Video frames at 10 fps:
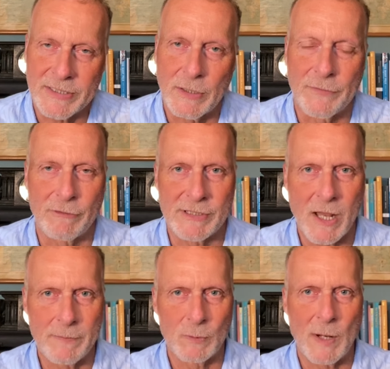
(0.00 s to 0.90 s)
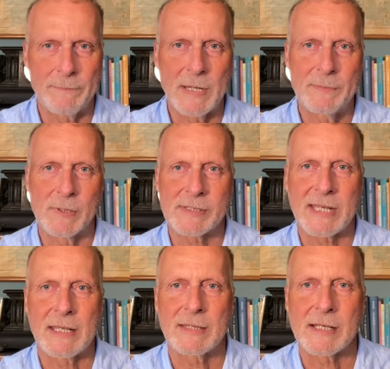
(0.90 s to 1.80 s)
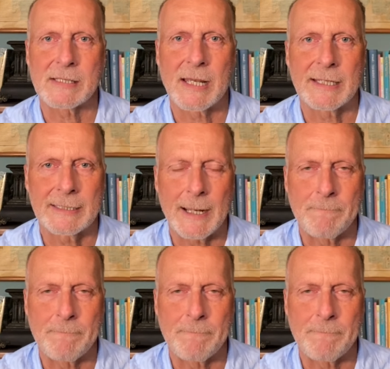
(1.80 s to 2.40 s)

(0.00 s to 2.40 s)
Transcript: You know, for example, when people say things like,